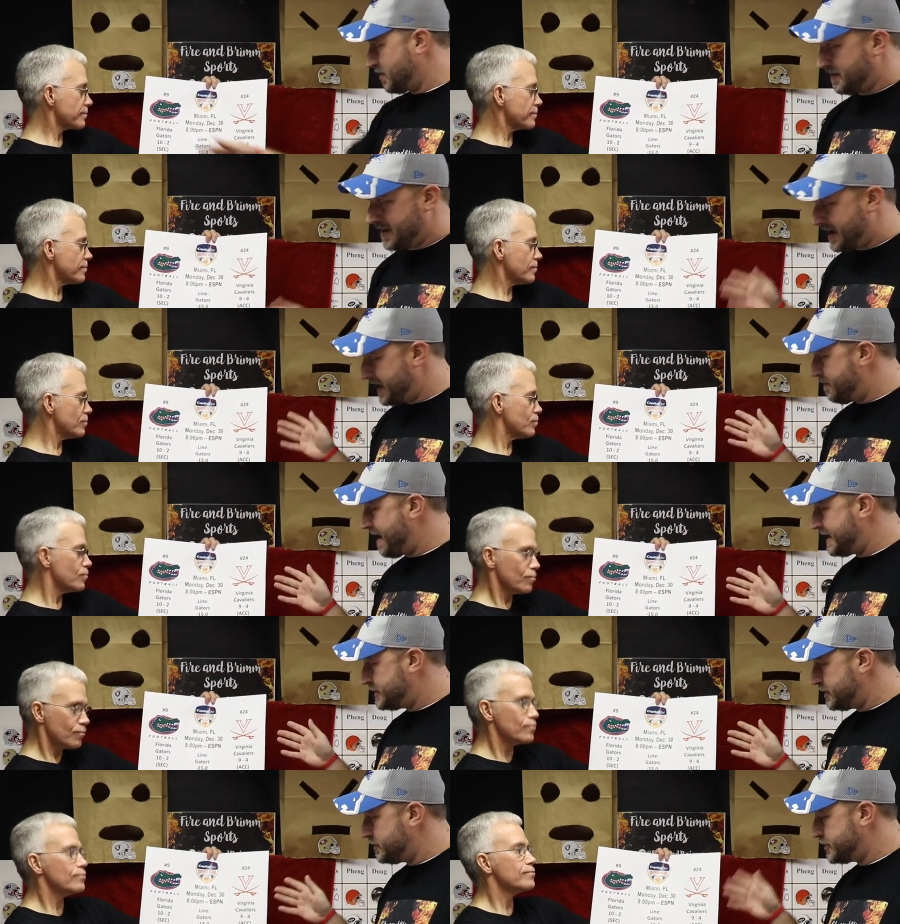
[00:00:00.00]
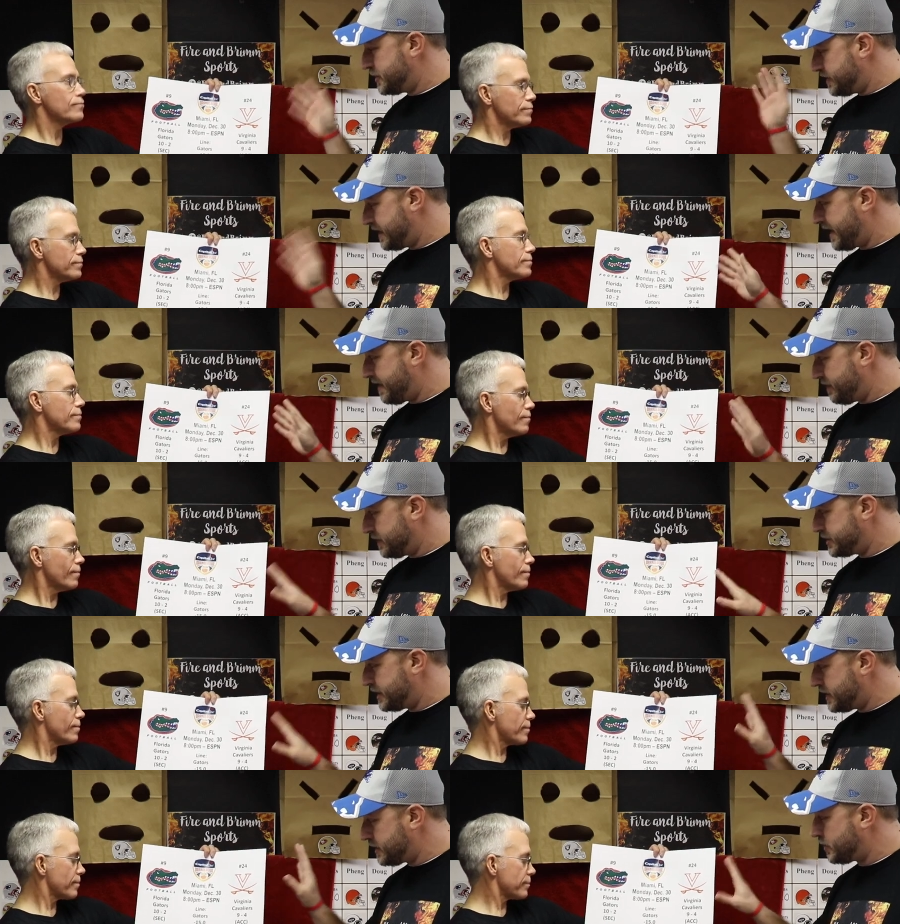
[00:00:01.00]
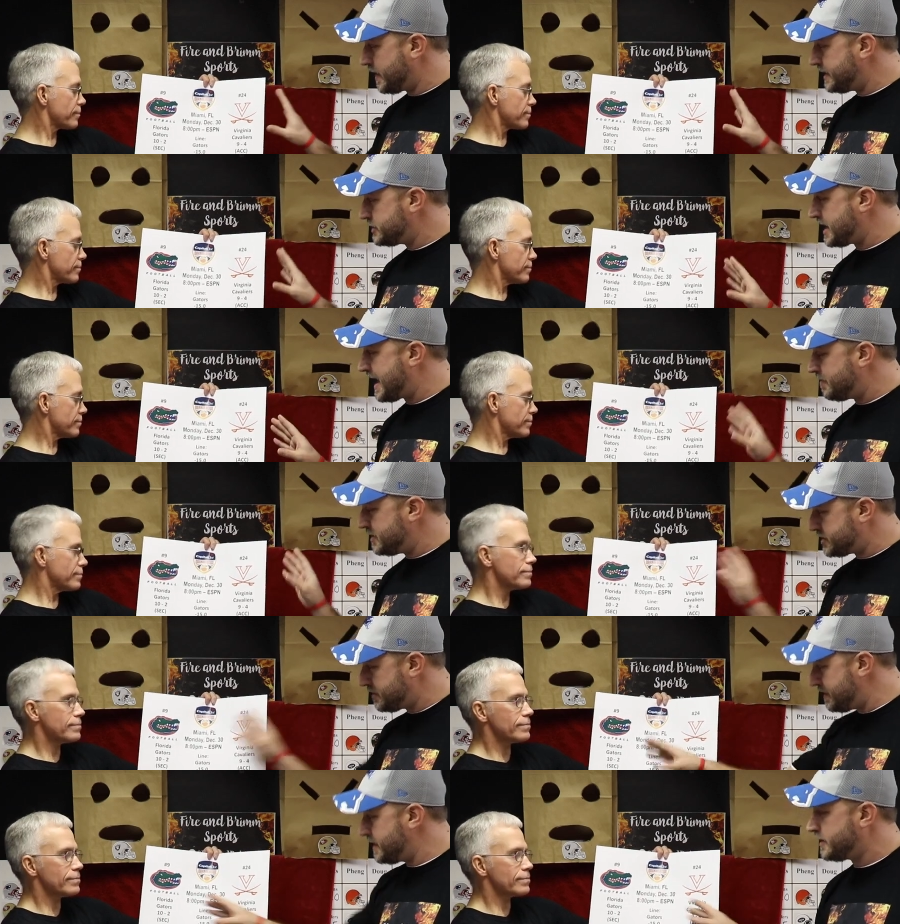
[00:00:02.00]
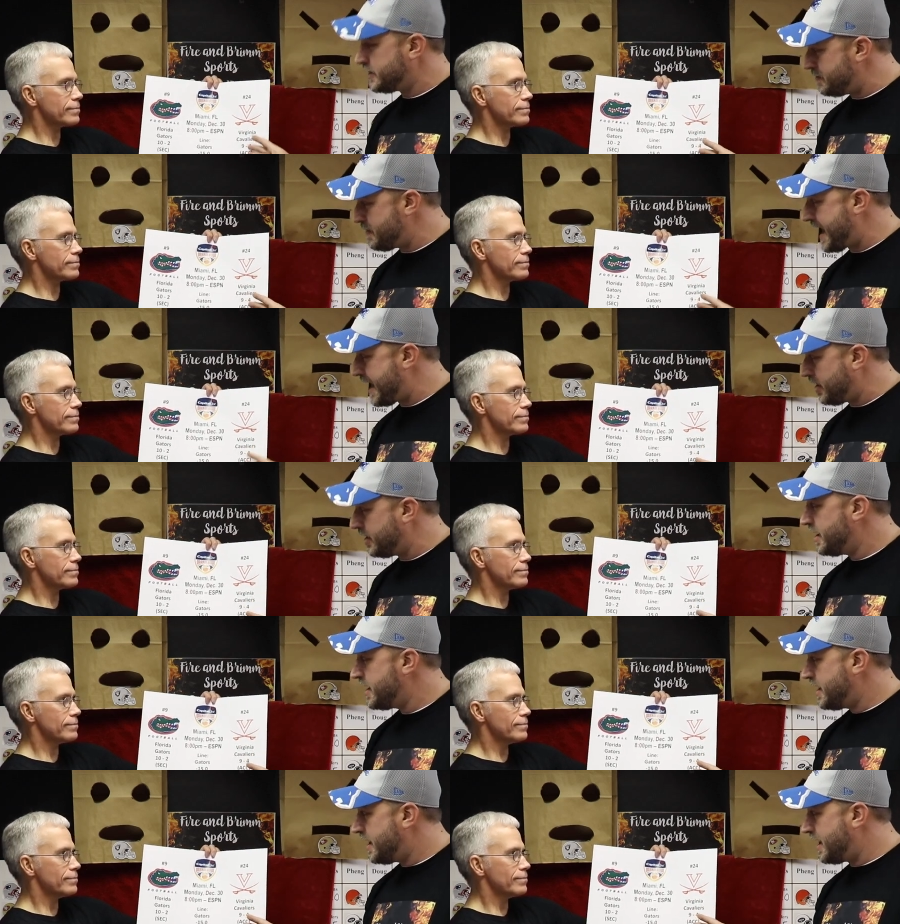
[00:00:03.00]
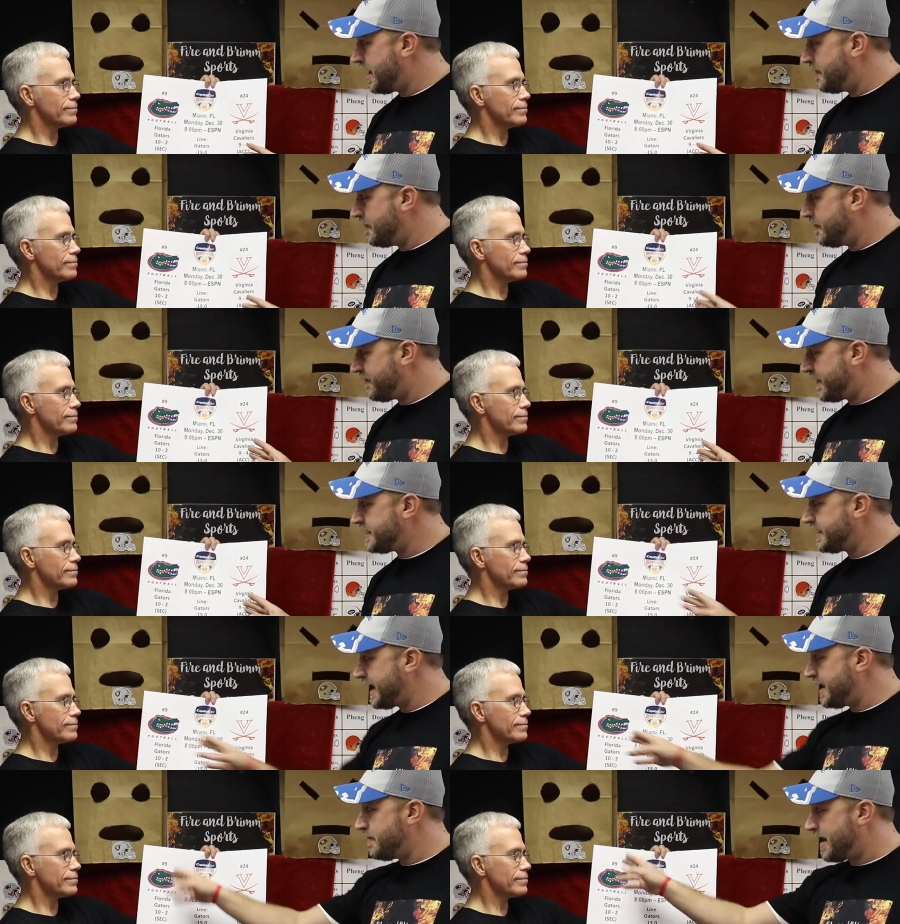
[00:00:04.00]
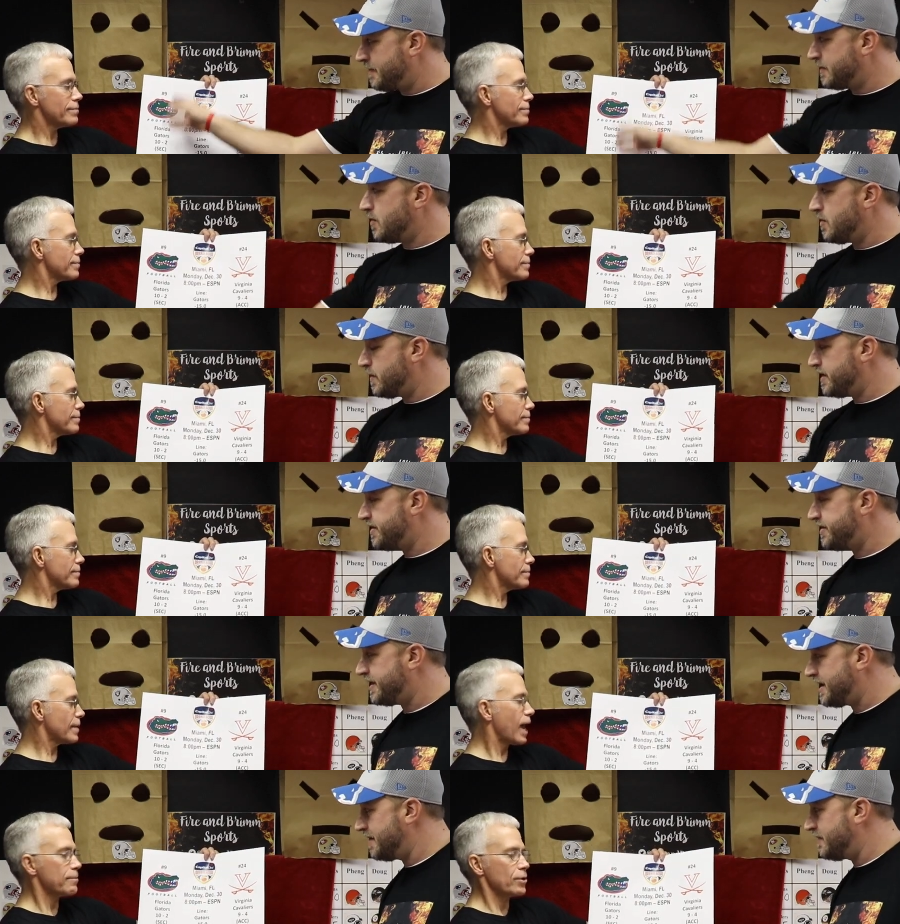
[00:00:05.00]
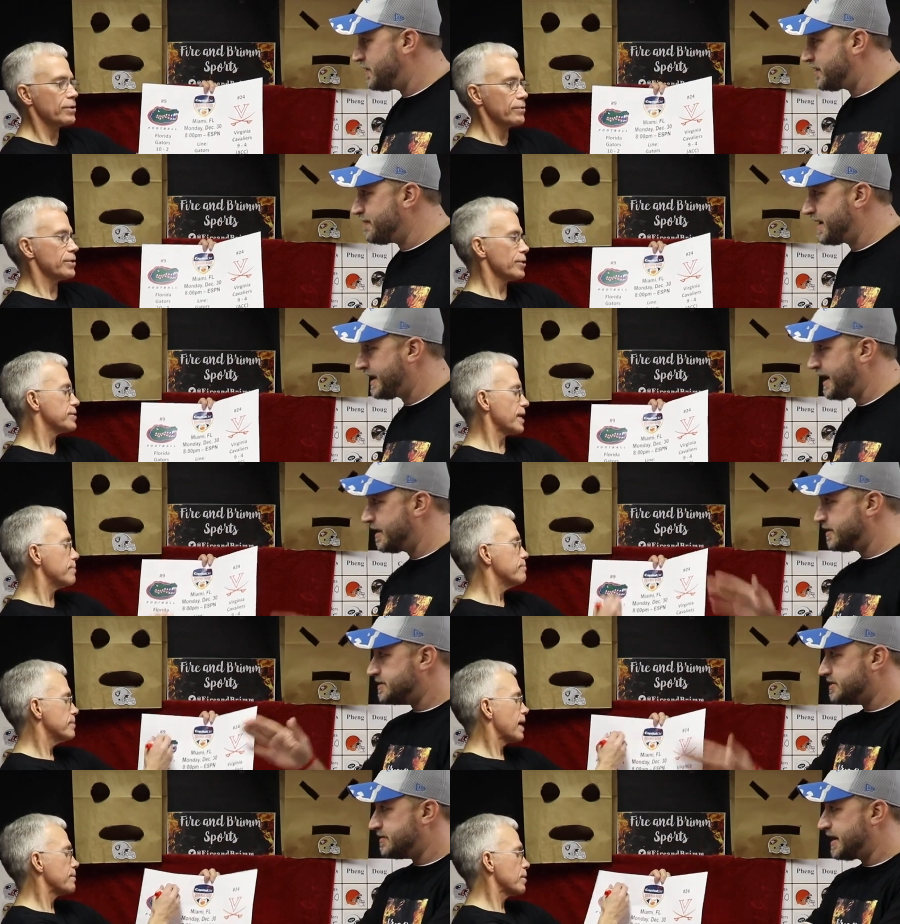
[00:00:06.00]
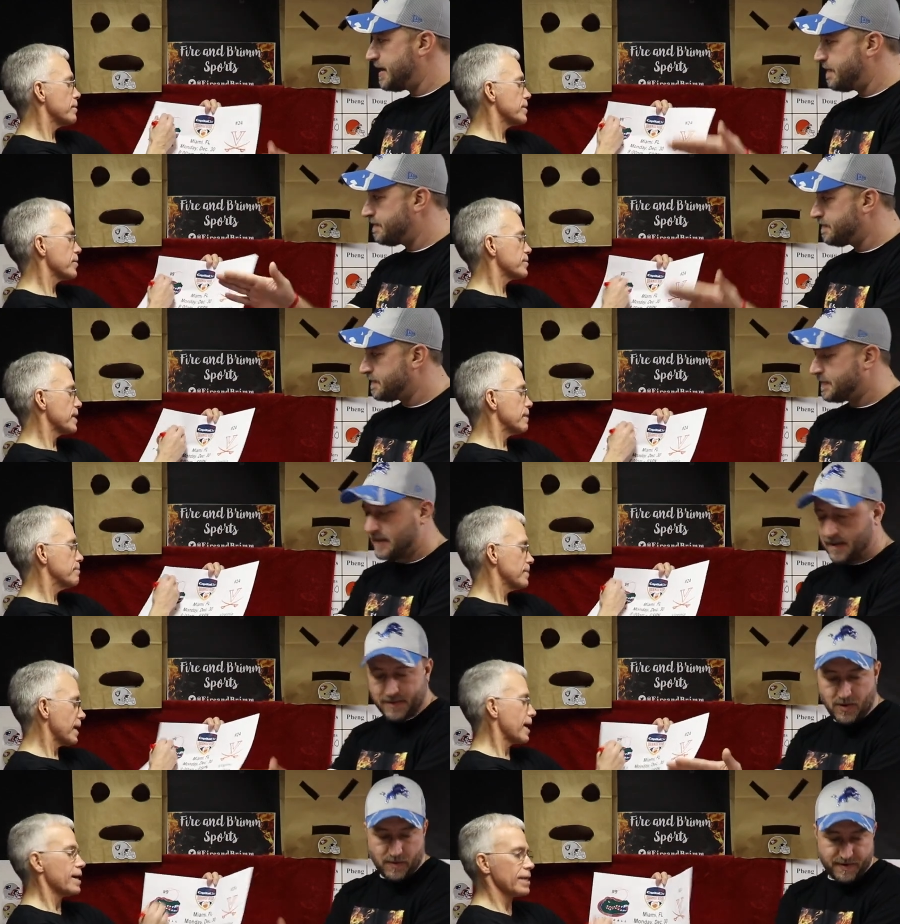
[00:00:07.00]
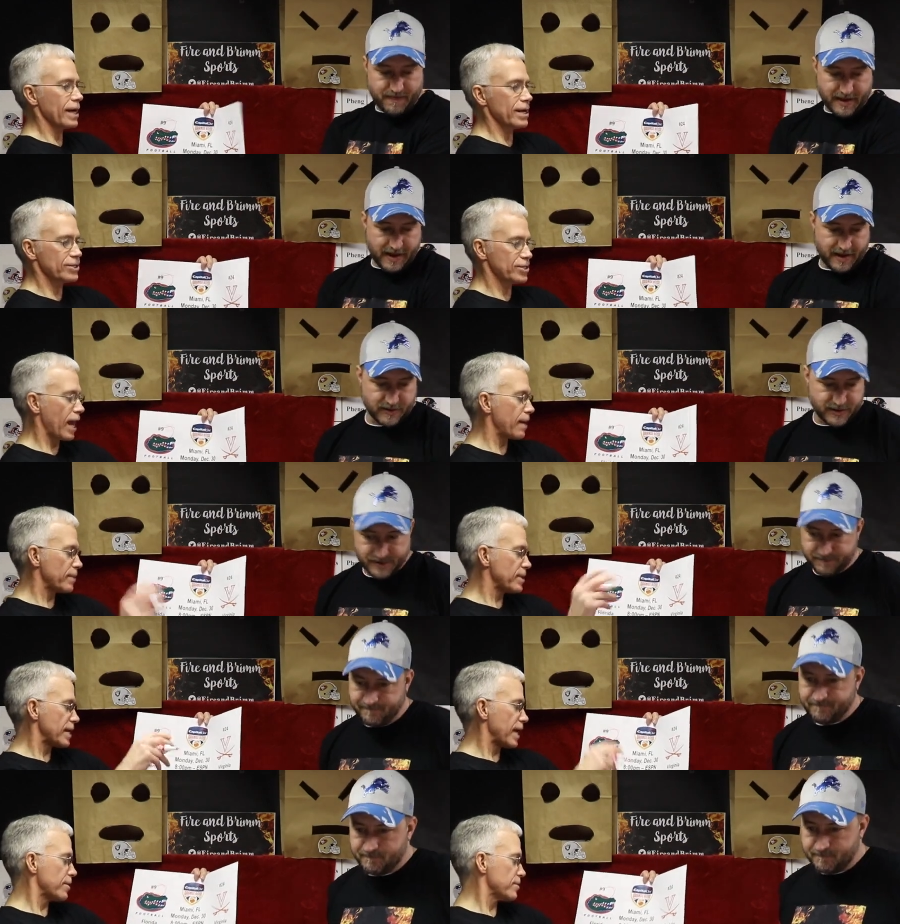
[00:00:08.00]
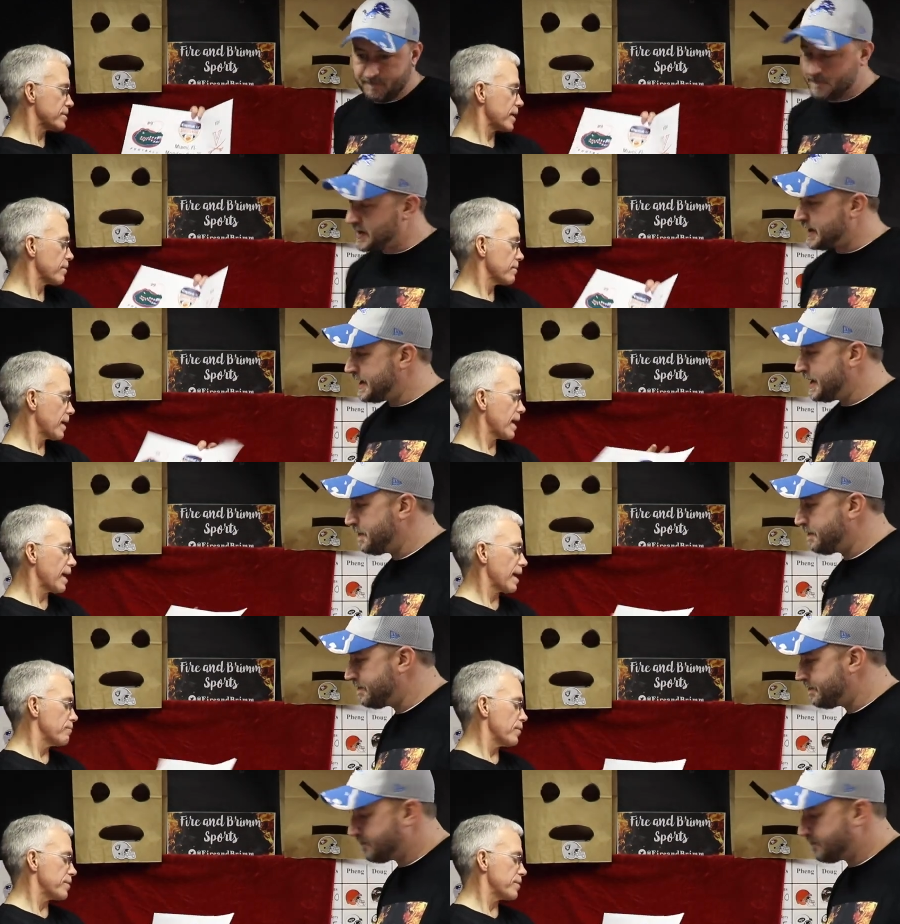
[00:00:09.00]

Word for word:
Speaker 1: to bring me any bad juju. Yay, Virginia, great job. This should be a good battle. Um, fun game. I'm going with uh,
Speaker 2: I'm going with, with my your Gators. Team. I'm going with your team. I'm yeah, yeah, yeah chop on the Gators there. I, I'm